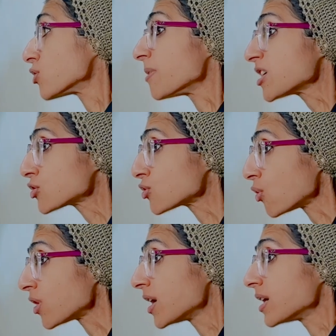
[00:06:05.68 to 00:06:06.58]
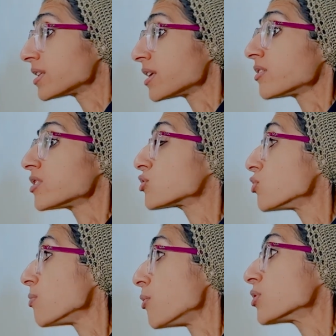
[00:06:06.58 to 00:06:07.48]
to make sure that there is
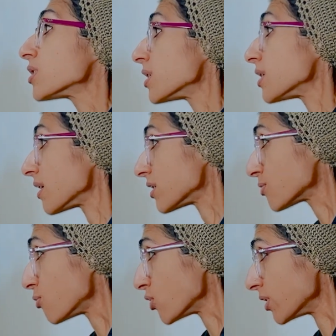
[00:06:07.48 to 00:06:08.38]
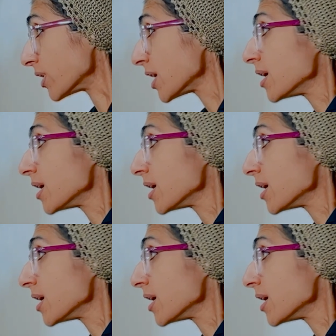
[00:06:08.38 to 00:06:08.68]
no bone that is broken.